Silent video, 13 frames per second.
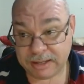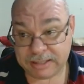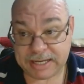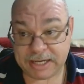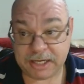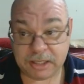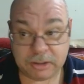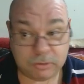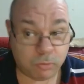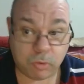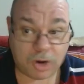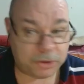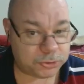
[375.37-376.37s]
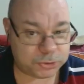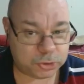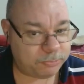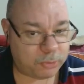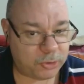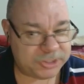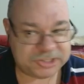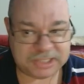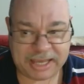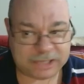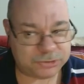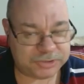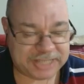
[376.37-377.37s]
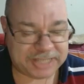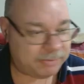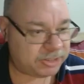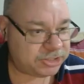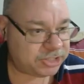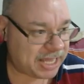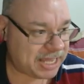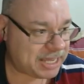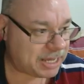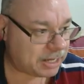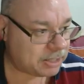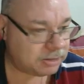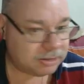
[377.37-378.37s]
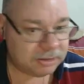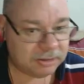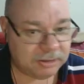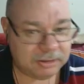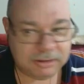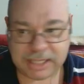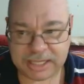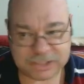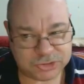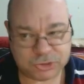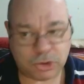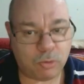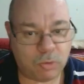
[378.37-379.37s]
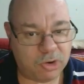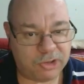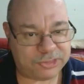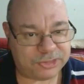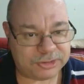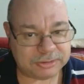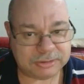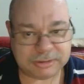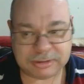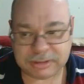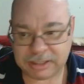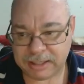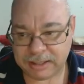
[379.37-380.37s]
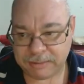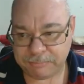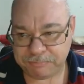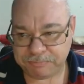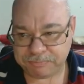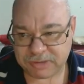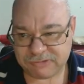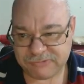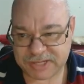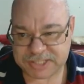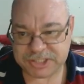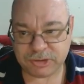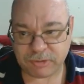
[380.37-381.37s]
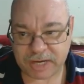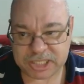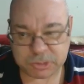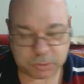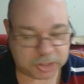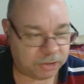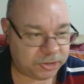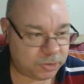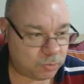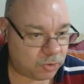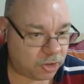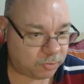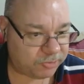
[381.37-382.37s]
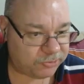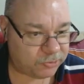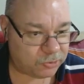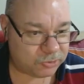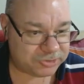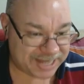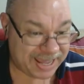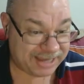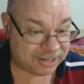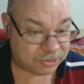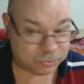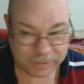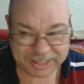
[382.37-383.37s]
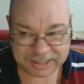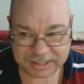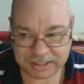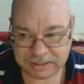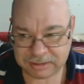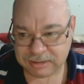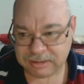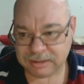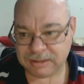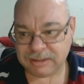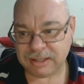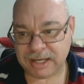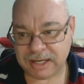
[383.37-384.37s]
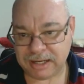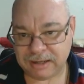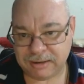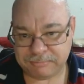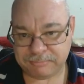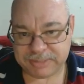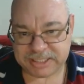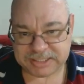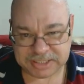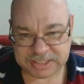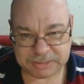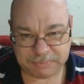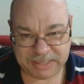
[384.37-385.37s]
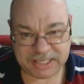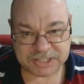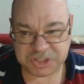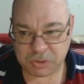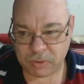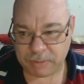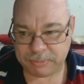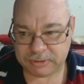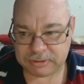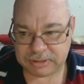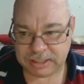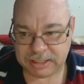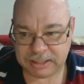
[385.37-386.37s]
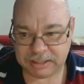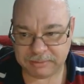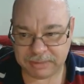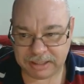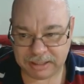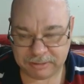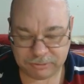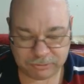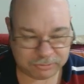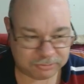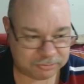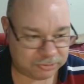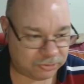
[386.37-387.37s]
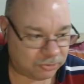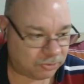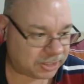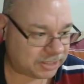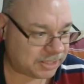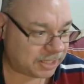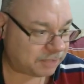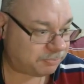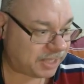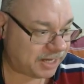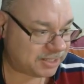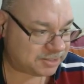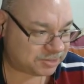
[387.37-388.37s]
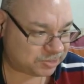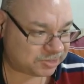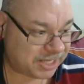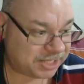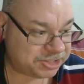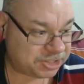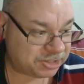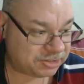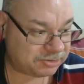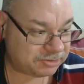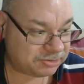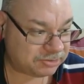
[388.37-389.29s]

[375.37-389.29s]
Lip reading: Getting 1 or 2 points extra damage here is not worth it. Fencing Grace will only work with your dagger, really, because it's a piercing weapon, and your Kinetic Blade is a slashing.